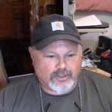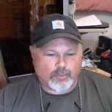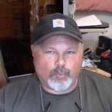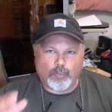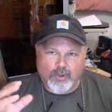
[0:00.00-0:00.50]

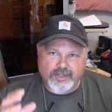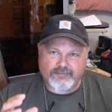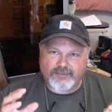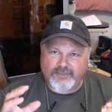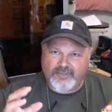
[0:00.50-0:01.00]
one
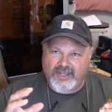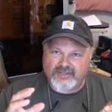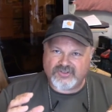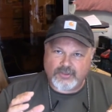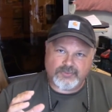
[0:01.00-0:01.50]
of the
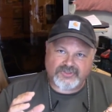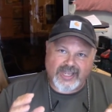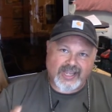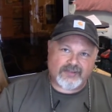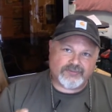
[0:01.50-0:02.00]
things I was
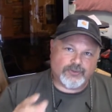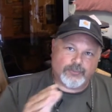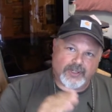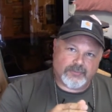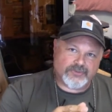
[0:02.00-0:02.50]
after
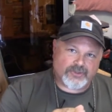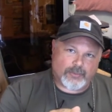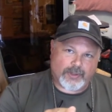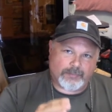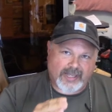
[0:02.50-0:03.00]
when I was
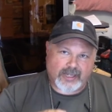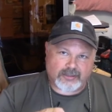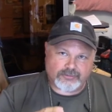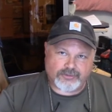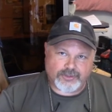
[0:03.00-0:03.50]
going
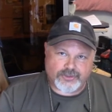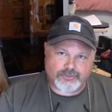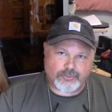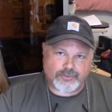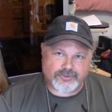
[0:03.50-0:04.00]
back looking
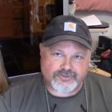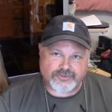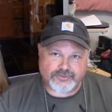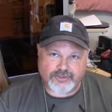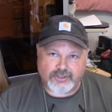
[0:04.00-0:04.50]

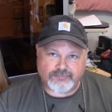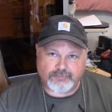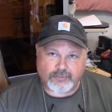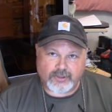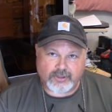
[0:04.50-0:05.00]

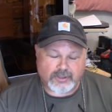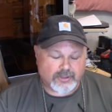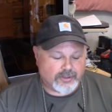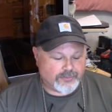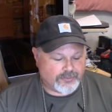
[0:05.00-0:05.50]
for
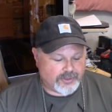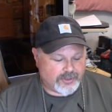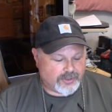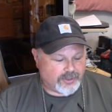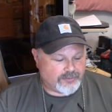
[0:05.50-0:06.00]

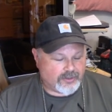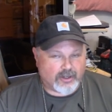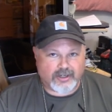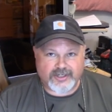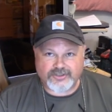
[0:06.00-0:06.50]
the
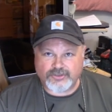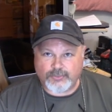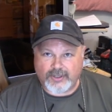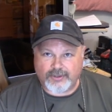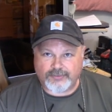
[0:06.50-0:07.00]

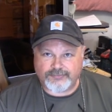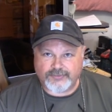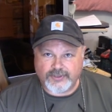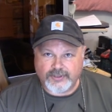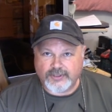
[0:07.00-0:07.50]
RS12
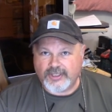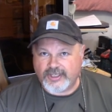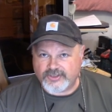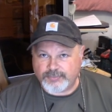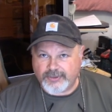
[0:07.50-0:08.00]

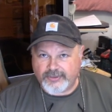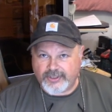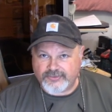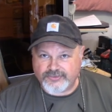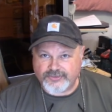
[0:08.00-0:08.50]

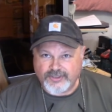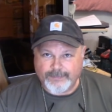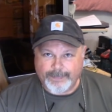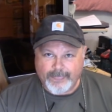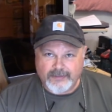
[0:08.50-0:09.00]
experience.
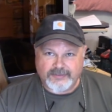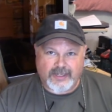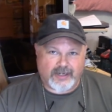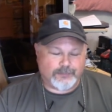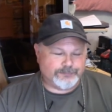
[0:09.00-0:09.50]

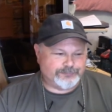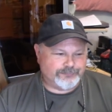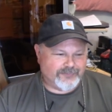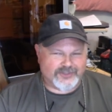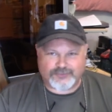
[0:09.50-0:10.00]
Now,
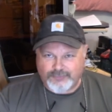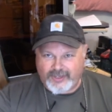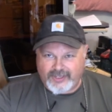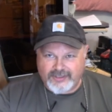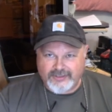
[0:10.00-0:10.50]
this
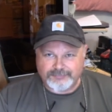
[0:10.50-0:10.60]
friend,